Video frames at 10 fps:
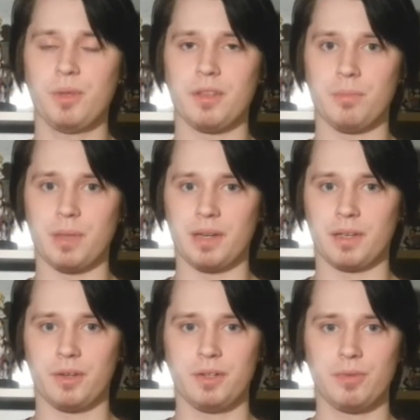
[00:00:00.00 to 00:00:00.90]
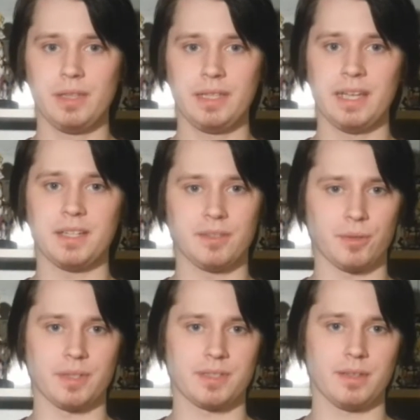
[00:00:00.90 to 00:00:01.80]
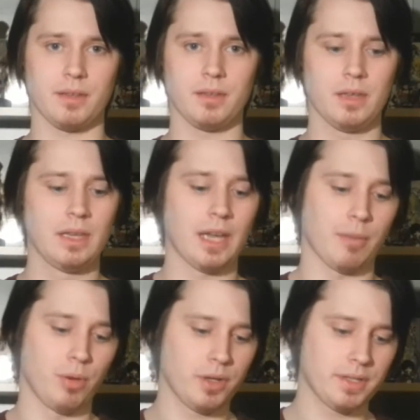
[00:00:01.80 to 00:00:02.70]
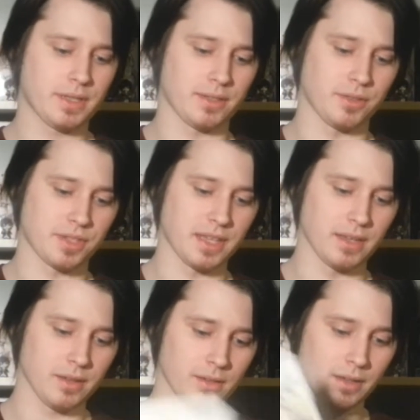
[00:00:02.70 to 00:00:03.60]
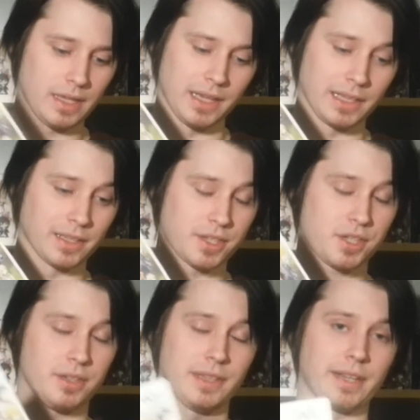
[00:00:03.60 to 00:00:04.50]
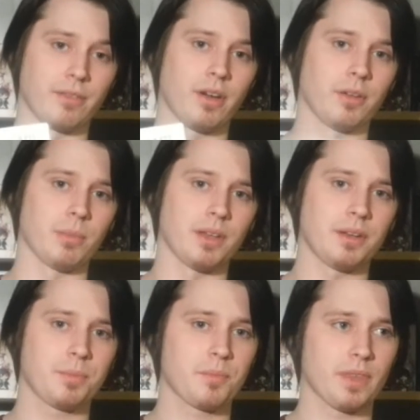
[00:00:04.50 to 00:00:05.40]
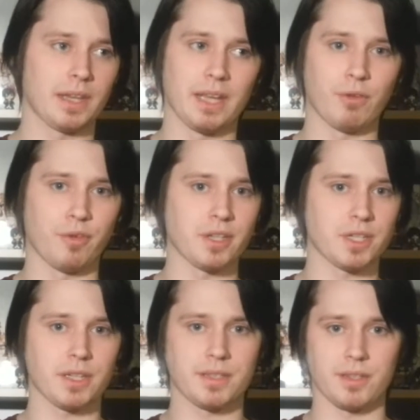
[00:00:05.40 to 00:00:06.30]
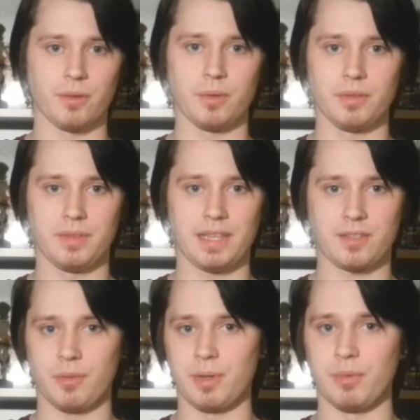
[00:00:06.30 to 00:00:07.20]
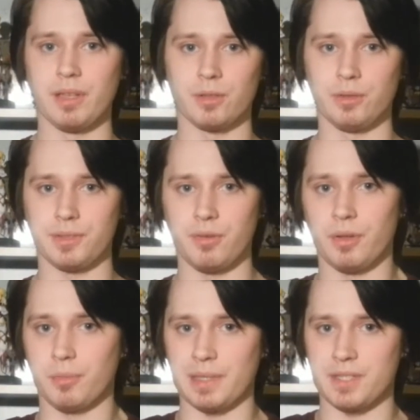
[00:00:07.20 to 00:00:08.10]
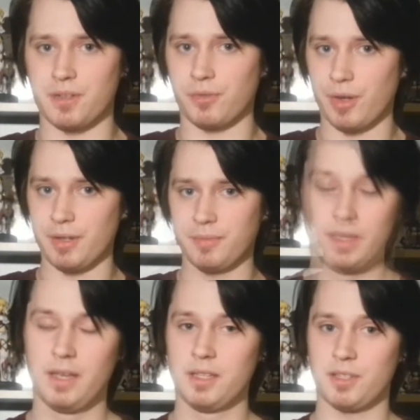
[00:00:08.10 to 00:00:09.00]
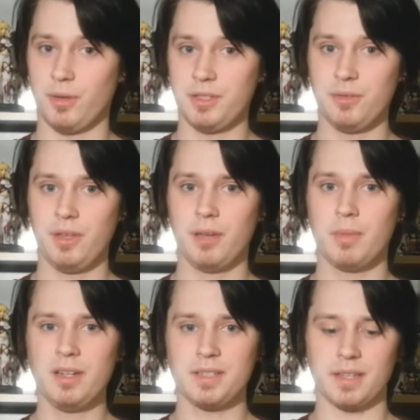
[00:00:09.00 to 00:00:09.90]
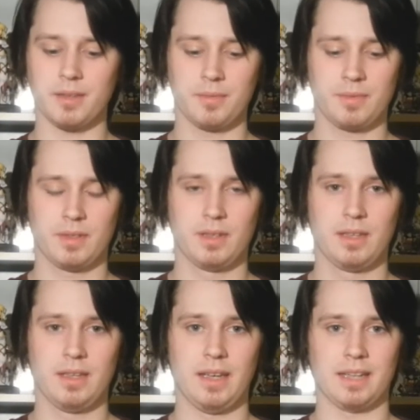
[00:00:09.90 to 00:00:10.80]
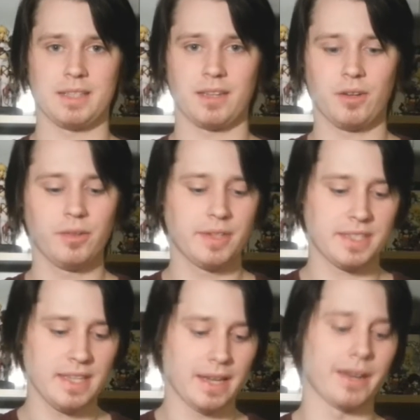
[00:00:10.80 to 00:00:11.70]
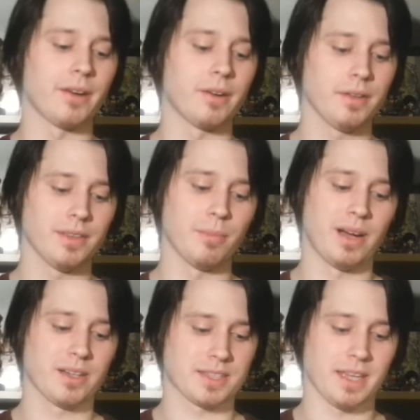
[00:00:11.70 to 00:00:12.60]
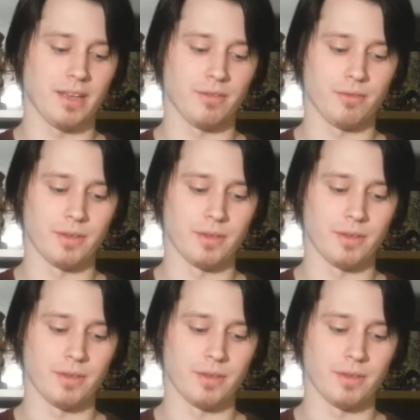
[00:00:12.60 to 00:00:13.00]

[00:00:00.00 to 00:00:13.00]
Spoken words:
with it, but I couldn't really get into it. I bought it, as you see, in English later on, but I never finished it, so that's gonna be really cool to do on the PlayStation 3. So on to the unboxing. As I can already see here, the box have